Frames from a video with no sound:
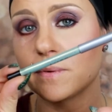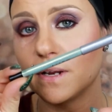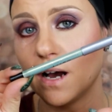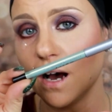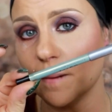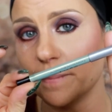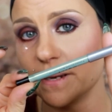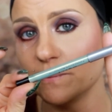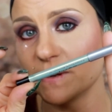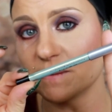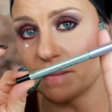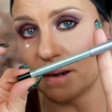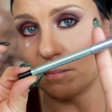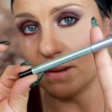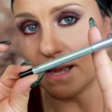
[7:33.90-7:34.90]
gonna hop in with
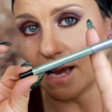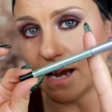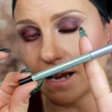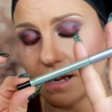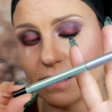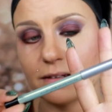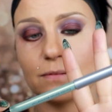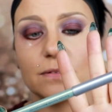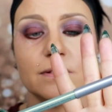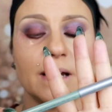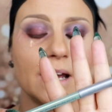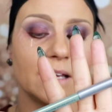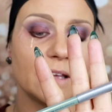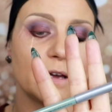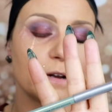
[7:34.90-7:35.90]
my black
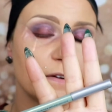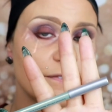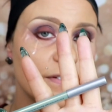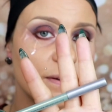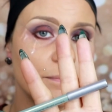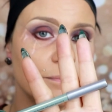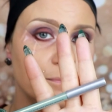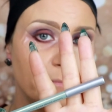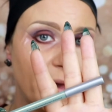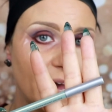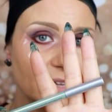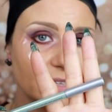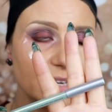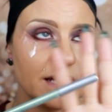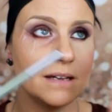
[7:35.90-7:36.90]
eyeliner from
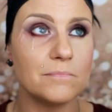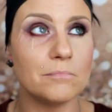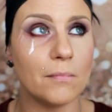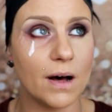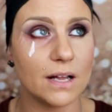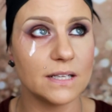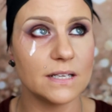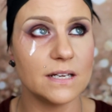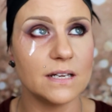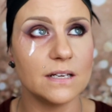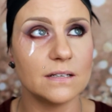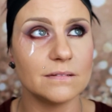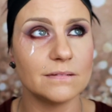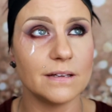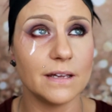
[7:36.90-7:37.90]

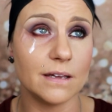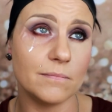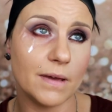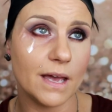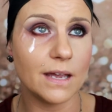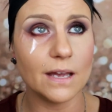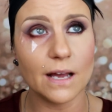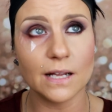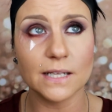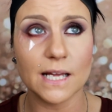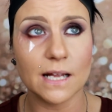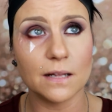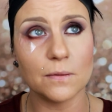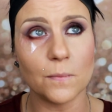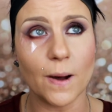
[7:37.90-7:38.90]
Molly,
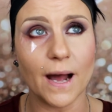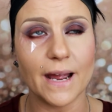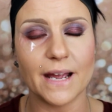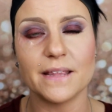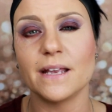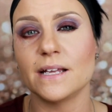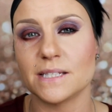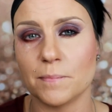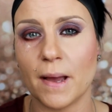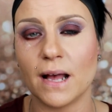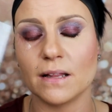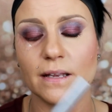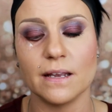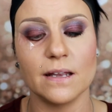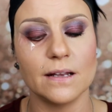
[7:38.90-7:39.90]
M-A-L-L-Y, I think it's
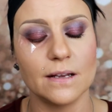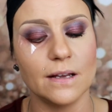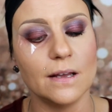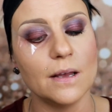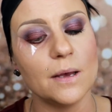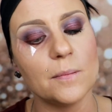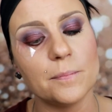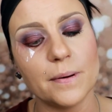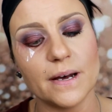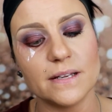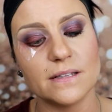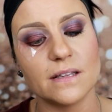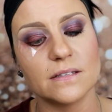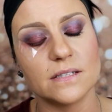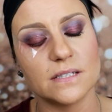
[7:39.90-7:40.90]
Mally.
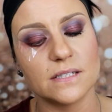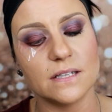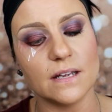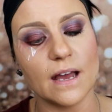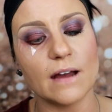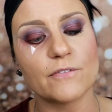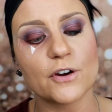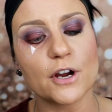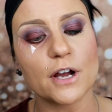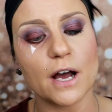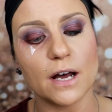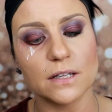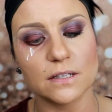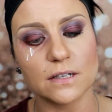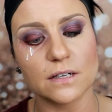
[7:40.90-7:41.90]
But this is the
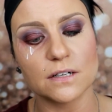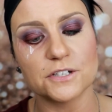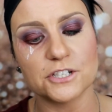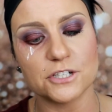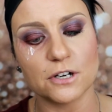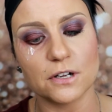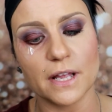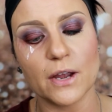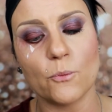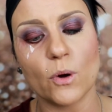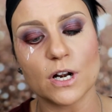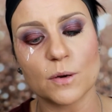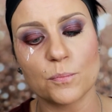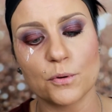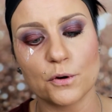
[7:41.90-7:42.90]
Evercolor Starlight
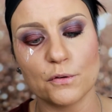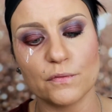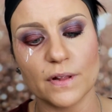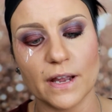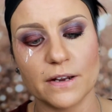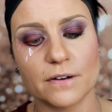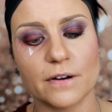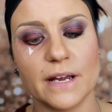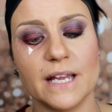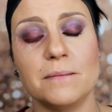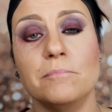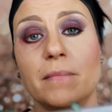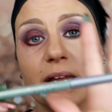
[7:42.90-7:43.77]
Waterproof Liner in